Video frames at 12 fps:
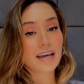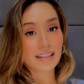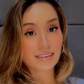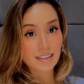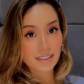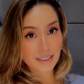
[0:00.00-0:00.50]
at
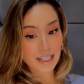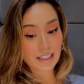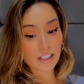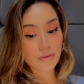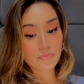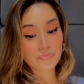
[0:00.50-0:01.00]
the
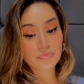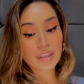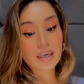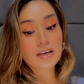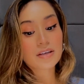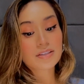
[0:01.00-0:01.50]
asylum.
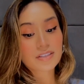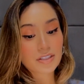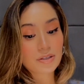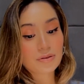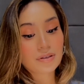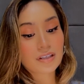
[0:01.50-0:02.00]

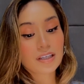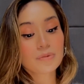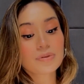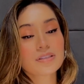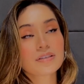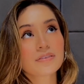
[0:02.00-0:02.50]
Soon, he
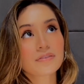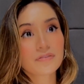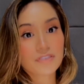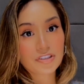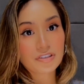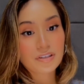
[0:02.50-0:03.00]
was
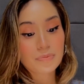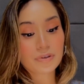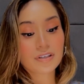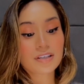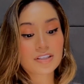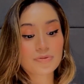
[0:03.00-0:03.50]
officially
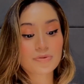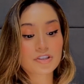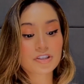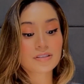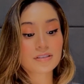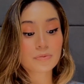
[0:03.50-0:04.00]
putting his
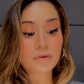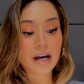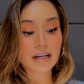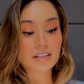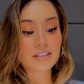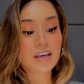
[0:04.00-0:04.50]
research to
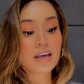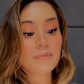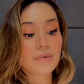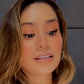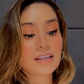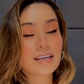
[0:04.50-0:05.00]
practice
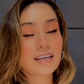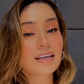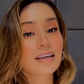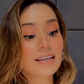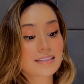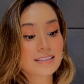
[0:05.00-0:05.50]
by
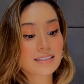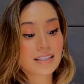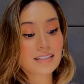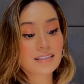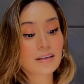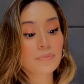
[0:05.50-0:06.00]
taking
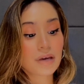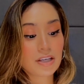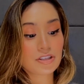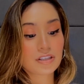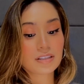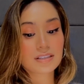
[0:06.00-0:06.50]
6
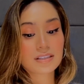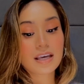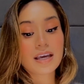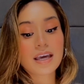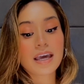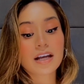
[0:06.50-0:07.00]
patients
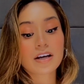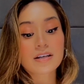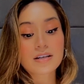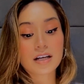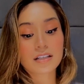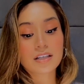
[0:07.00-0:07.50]
and
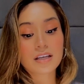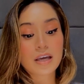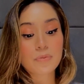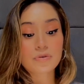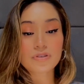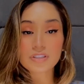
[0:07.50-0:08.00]
conducting a
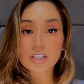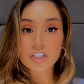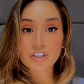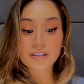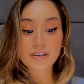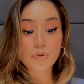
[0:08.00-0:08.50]

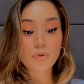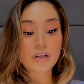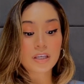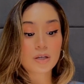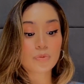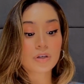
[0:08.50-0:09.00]
procedure where
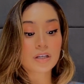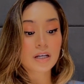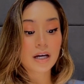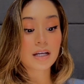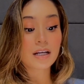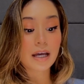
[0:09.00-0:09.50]
he would
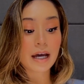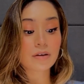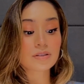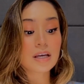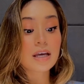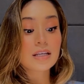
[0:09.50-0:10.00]
cut
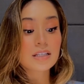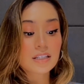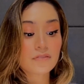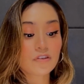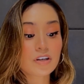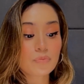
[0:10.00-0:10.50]
out
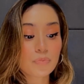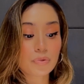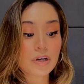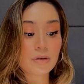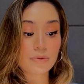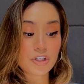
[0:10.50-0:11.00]
different
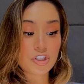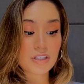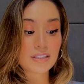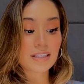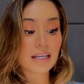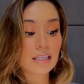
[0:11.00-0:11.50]
brain
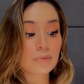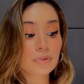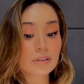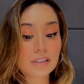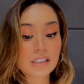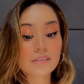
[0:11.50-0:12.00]
regions that he
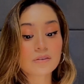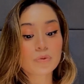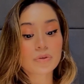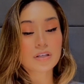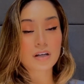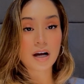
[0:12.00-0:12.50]
believed
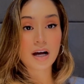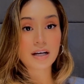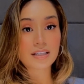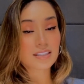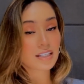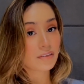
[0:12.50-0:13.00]
were the
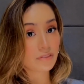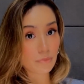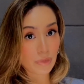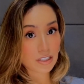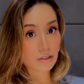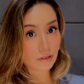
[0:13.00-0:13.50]
cause of the
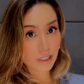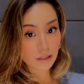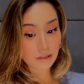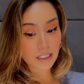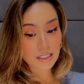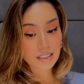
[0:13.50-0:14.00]
mental
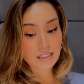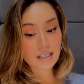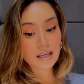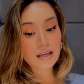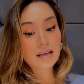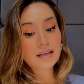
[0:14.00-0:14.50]
illness.
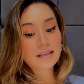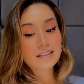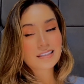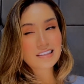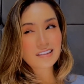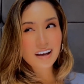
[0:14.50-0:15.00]

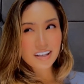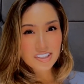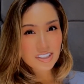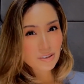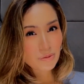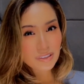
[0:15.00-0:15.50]
His
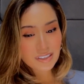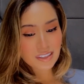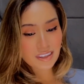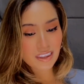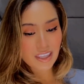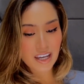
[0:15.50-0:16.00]
logic was
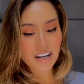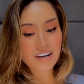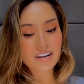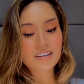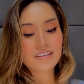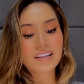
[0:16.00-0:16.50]

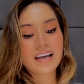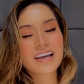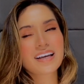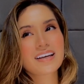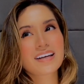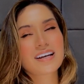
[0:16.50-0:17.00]
there,
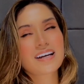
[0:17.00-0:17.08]
like,